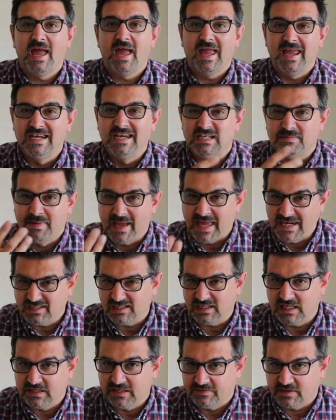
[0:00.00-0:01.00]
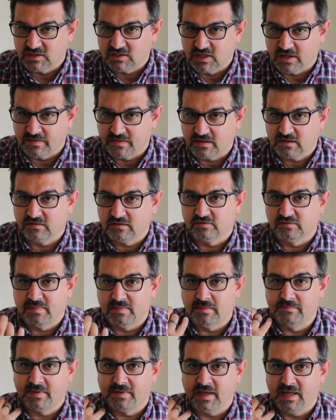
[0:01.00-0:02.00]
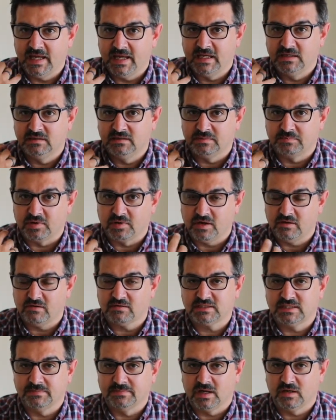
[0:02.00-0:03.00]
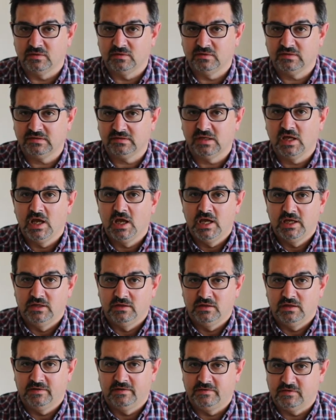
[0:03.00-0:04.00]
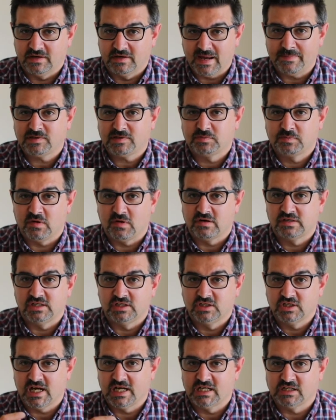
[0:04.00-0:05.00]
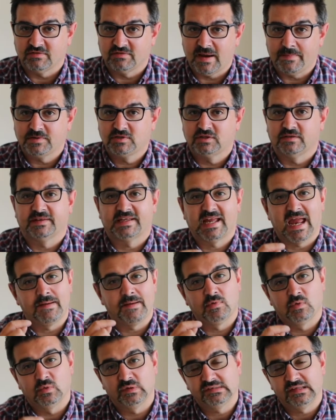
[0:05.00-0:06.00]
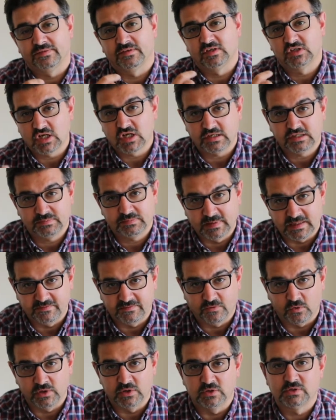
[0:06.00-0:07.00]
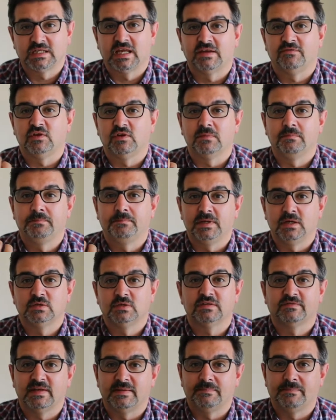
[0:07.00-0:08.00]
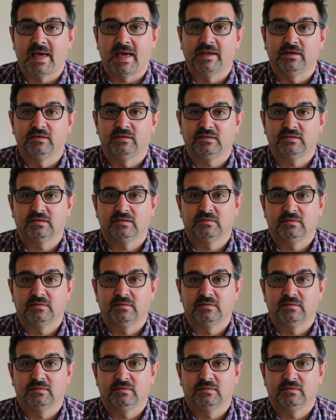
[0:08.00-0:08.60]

independently of each other, because remember in the priority modes, if you're in aperture priority, you change your aperture, the camera will set the shutter speed for you to give you a beautifully balanced,